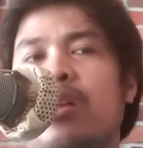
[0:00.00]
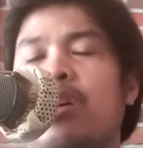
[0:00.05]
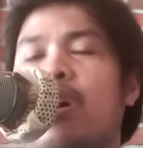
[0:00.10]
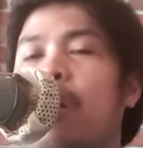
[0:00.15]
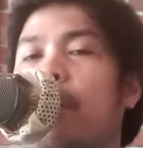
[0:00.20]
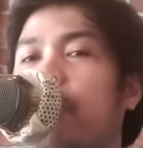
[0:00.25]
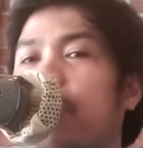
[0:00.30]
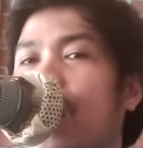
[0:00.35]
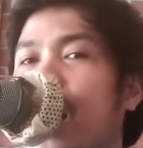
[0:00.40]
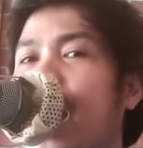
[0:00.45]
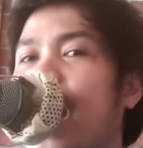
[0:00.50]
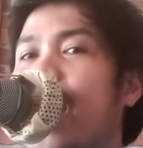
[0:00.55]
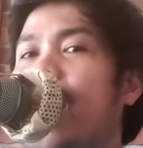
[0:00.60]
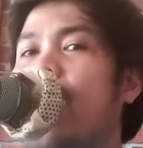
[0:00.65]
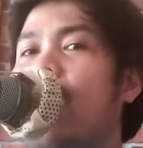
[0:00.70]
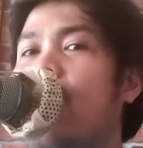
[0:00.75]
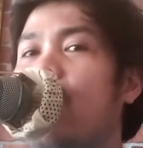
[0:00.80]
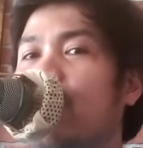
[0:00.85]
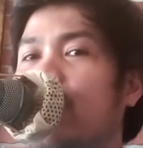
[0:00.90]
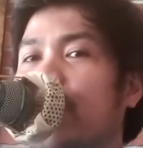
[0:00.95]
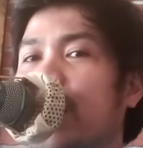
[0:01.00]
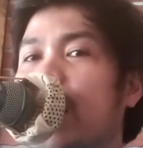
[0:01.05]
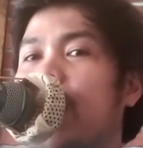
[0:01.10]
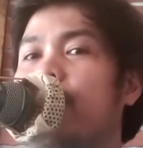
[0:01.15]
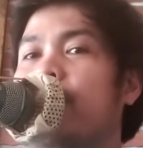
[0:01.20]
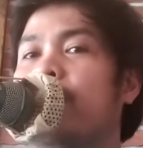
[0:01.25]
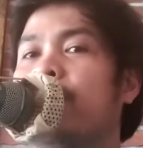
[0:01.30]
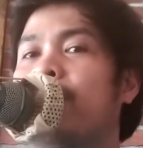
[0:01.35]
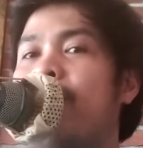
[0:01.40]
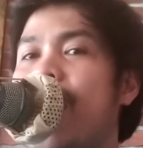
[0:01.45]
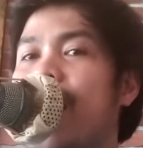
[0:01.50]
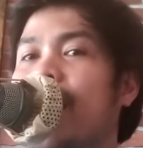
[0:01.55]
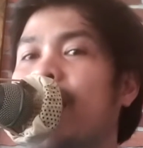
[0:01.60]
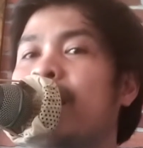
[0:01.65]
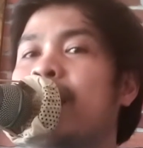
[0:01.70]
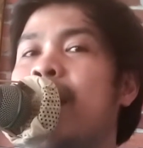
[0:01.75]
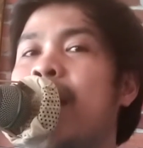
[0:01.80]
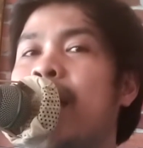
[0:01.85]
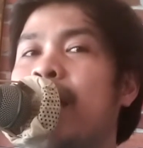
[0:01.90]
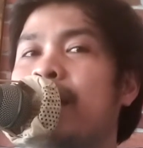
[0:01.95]
Comply only with
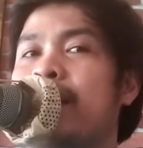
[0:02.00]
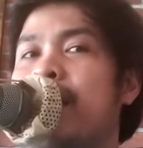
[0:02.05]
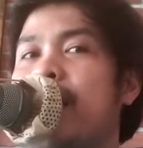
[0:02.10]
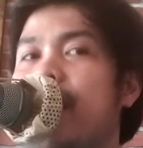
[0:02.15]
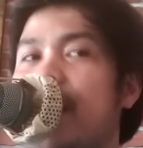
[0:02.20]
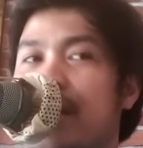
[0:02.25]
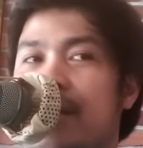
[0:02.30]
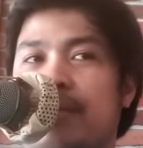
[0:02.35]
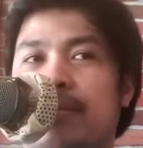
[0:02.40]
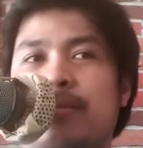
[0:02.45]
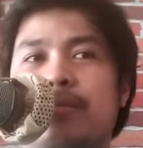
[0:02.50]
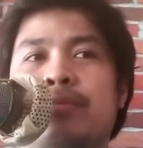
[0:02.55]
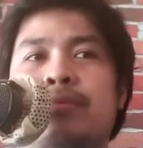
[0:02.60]
valid ID.